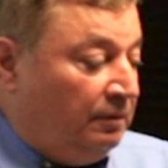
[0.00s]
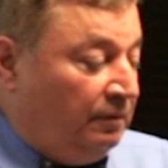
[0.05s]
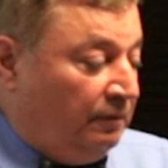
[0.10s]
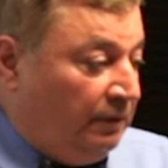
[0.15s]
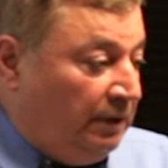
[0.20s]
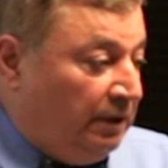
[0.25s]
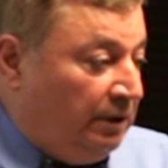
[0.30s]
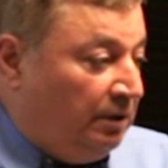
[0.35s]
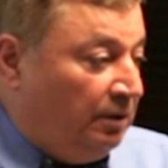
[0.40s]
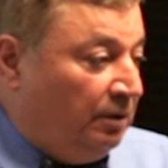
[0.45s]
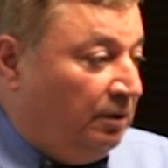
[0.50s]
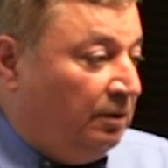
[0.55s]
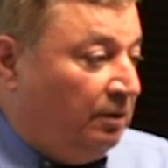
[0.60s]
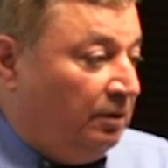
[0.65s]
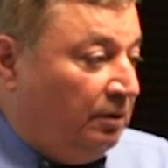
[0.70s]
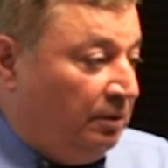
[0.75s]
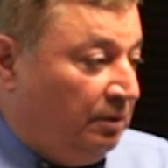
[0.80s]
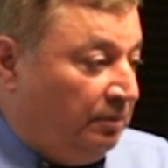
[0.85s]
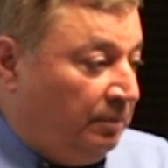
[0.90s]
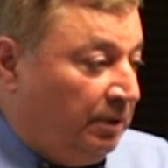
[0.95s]
video
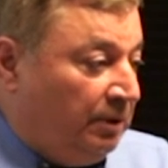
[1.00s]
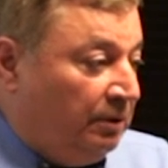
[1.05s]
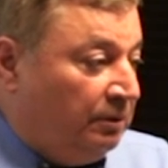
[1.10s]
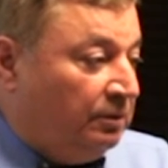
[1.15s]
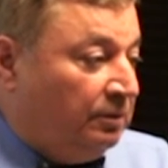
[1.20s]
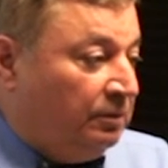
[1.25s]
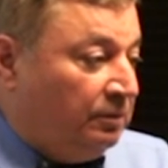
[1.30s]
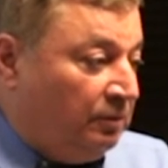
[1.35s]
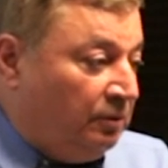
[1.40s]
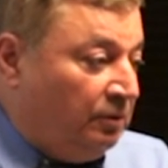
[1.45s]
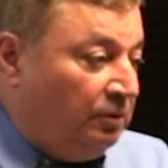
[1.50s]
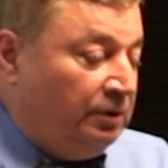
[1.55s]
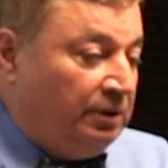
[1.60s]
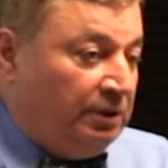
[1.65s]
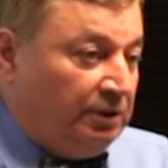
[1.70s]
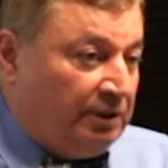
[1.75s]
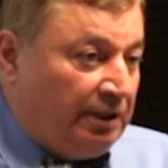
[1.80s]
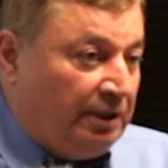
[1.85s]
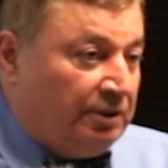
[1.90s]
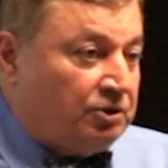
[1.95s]
about good
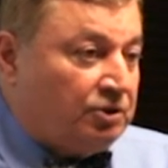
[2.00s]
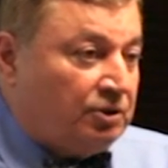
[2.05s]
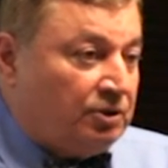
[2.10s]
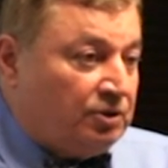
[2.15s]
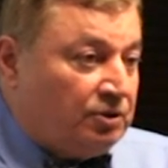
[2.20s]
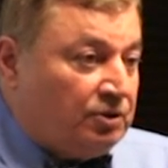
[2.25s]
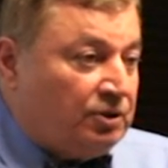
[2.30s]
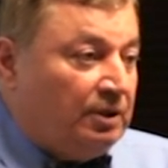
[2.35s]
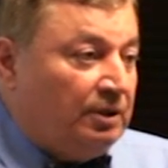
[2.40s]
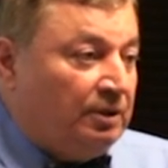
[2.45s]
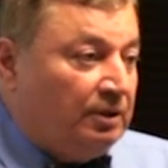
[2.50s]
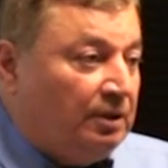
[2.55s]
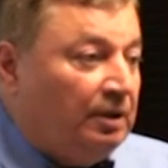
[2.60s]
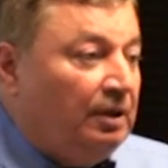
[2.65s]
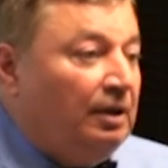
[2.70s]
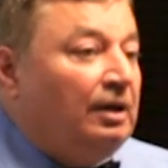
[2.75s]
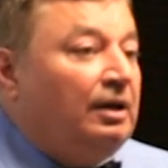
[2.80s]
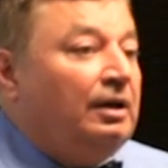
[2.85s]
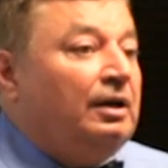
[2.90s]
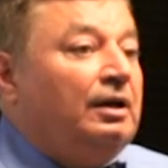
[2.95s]
intentions.
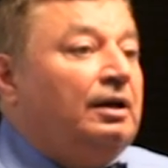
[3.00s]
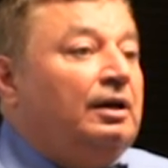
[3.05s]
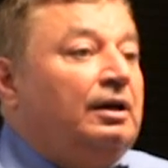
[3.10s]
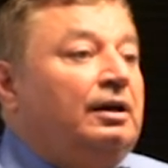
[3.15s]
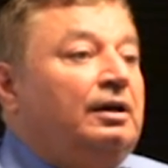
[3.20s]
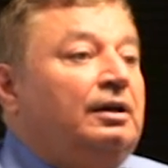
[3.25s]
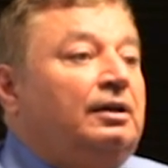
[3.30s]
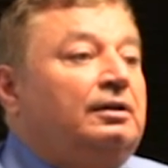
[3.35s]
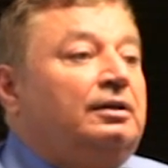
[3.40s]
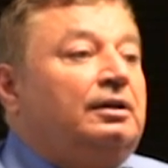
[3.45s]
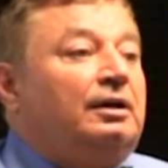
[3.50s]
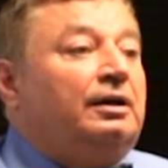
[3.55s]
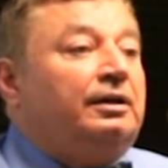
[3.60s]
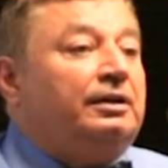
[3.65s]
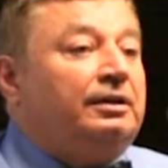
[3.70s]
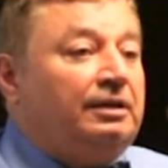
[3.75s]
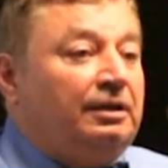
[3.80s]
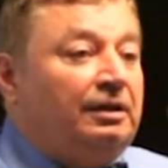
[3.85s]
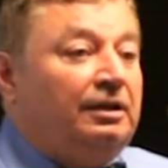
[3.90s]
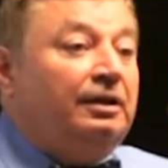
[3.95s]
And
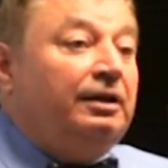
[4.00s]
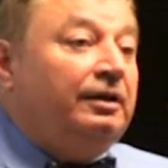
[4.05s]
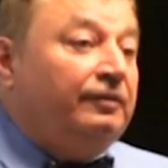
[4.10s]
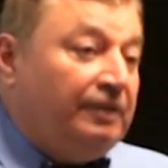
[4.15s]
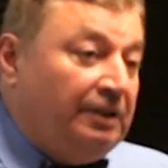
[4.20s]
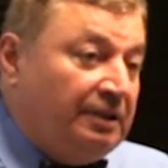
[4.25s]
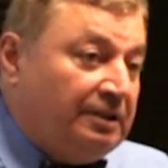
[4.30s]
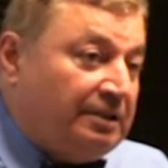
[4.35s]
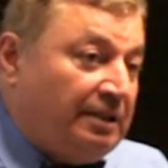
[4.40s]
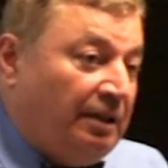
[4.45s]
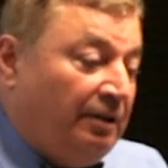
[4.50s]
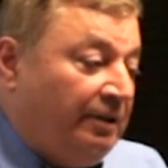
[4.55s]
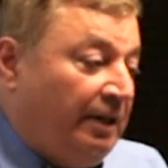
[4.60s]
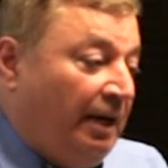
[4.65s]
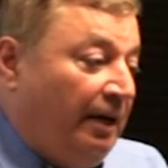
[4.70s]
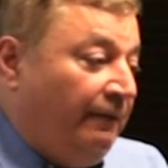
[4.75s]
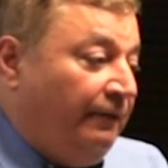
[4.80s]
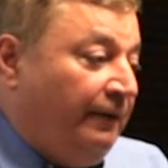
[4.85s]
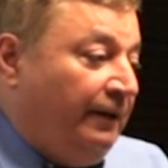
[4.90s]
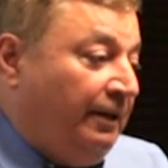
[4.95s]
he lived in South
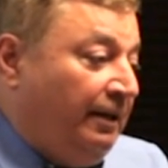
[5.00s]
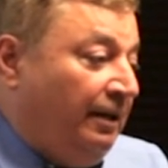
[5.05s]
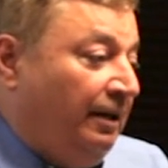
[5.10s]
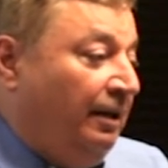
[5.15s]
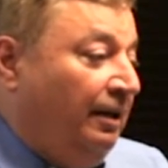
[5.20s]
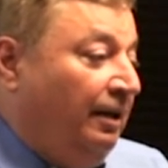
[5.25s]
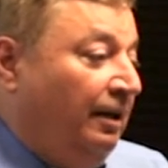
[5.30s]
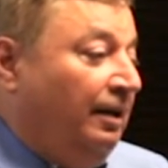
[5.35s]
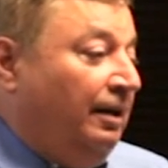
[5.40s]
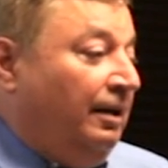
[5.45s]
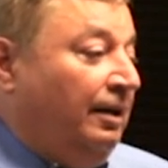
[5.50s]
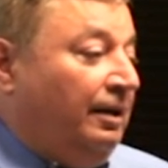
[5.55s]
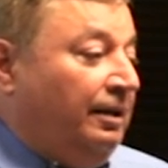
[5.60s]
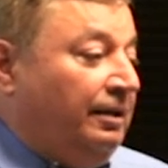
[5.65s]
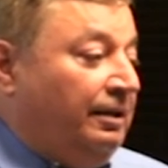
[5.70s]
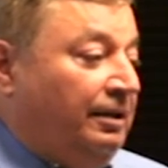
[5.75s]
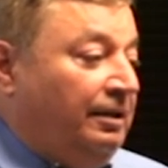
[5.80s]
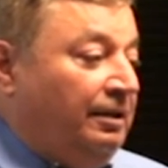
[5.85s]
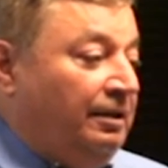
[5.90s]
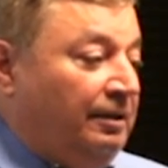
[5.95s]
Africa.
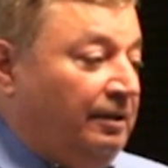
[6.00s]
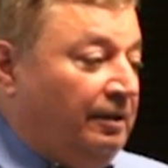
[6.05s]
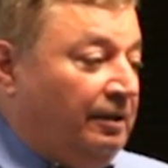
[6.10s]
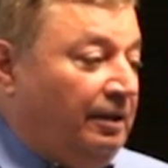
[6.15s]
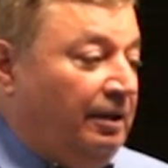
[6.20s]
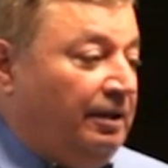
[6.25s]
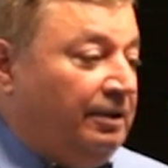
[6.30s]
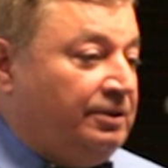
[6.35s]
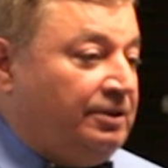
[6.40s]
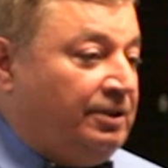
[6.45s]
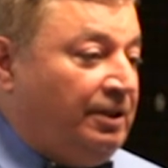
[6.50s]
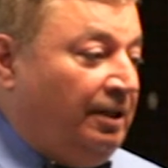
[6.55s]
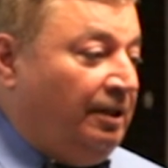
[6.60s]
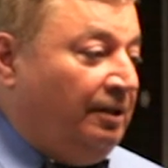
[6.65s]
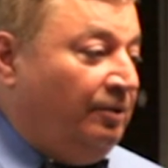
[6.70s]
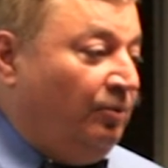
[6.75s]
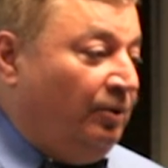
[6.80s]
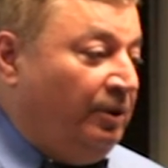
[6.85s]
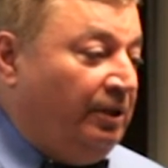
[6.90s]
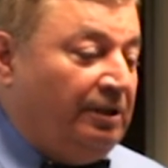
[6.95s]
He
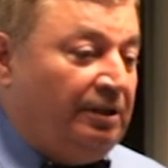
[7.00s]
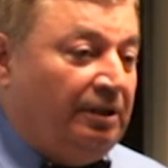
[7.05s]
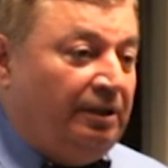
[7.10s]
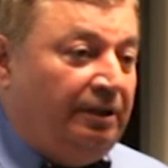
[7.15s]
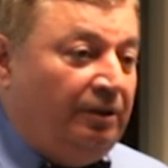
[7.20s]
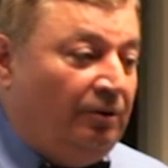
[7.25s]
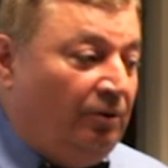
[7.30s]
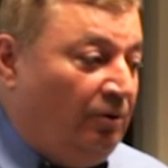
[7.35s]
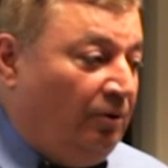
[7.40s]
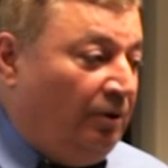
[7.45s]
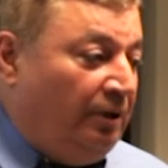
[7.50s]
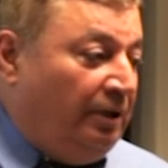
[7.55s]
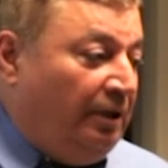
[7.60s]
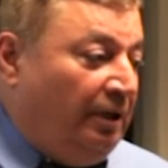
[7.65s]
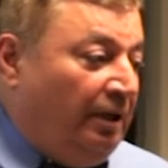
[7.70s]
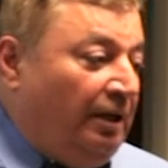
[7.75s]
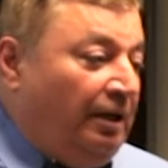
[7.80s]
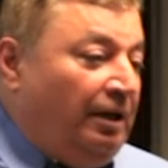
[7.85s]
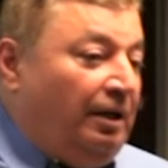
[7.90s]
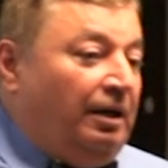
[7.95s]
stayed with Leon.
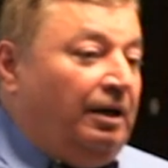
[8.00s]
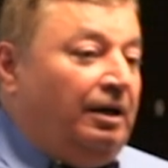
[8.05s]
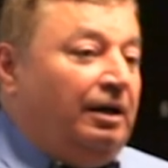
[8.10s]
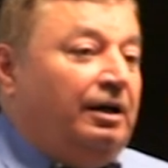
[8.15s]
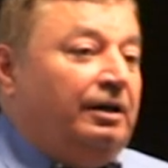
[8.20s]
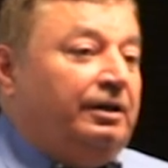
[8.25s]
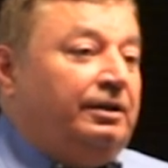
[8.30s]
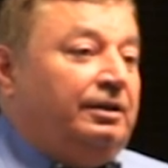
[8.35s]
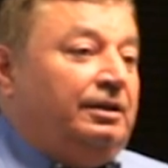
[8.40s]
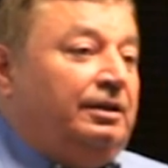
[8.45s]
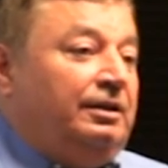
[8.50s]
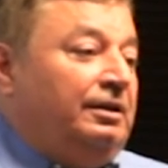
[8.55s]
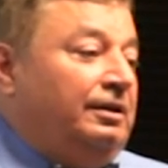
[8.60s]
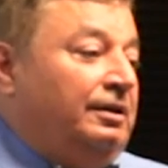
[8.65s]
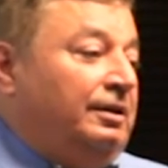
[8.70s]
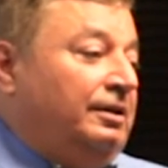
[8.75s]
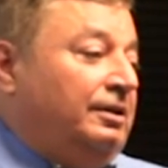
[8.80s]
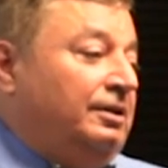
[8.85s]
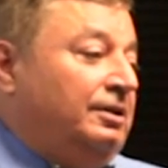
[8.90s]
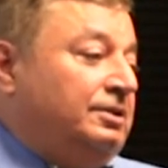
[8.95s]

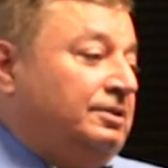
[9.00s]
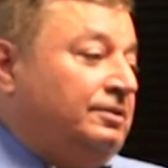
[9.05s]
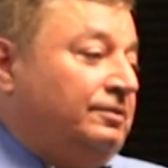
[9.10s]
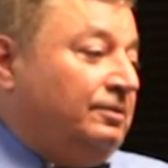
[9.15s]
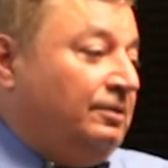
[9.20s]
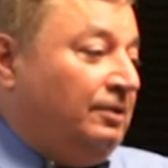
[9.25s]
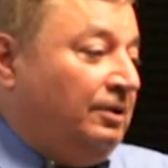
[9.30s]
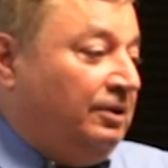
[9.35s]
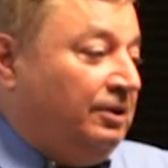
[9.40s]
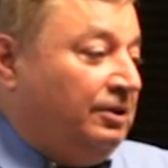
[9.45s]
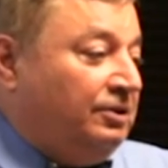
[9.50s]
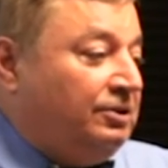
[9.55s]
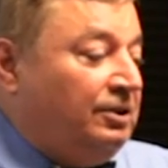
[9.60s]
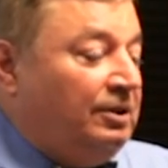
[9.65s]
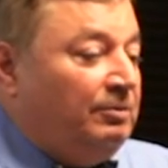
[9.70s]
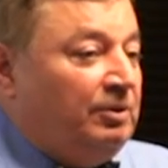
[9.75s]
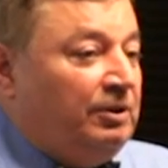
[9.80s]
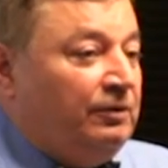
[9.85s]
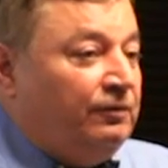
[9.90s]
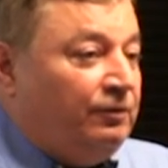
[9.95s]
He is
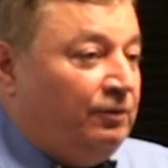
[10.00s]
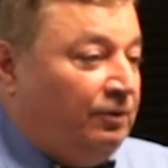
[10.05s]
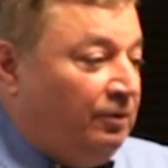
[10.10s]
extremely